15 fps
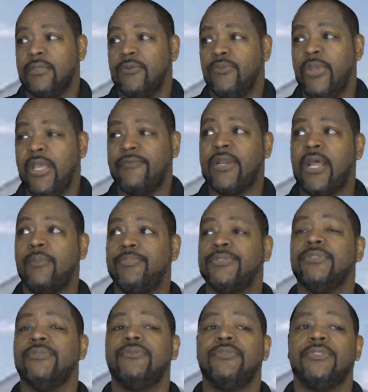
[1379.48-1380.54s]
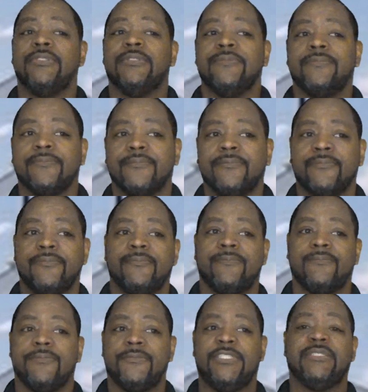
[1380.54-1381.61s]
We have an opportunity
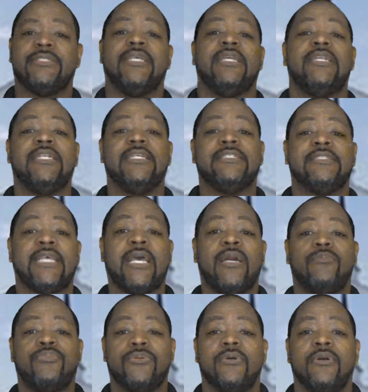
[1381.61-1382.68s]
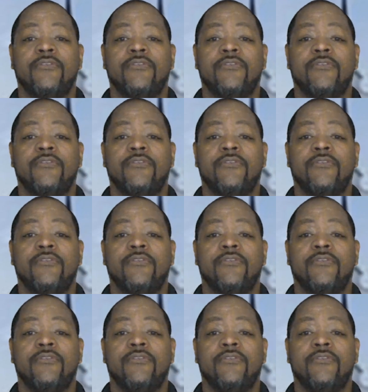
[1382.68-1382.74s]
to set an example